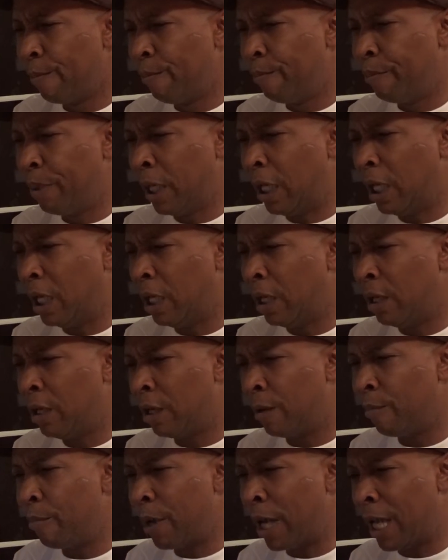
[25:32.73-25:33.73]
being
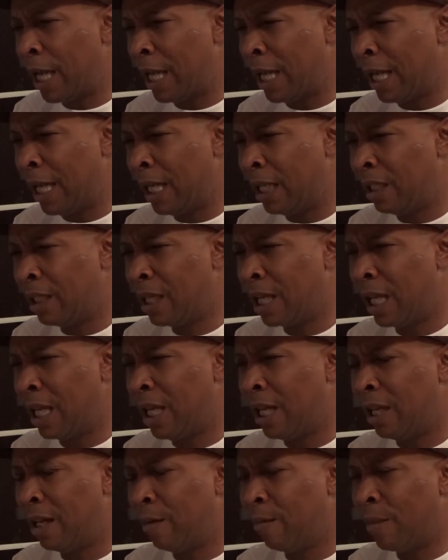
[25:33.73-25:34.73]
a man,
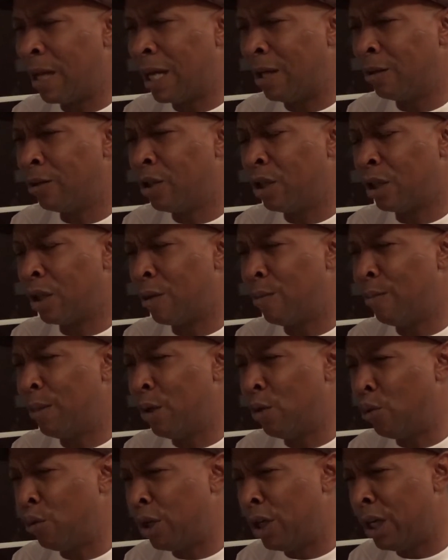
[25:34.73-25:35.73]
caring about your
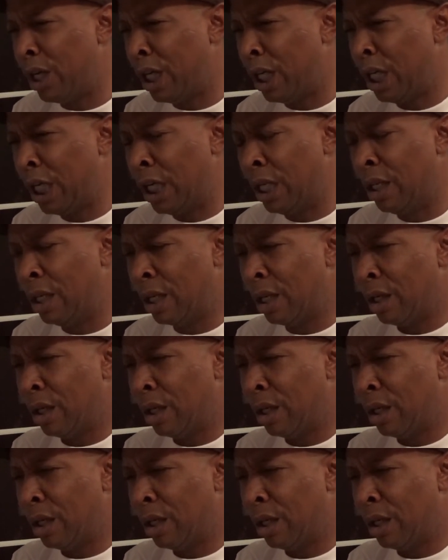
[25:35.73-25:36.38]
community.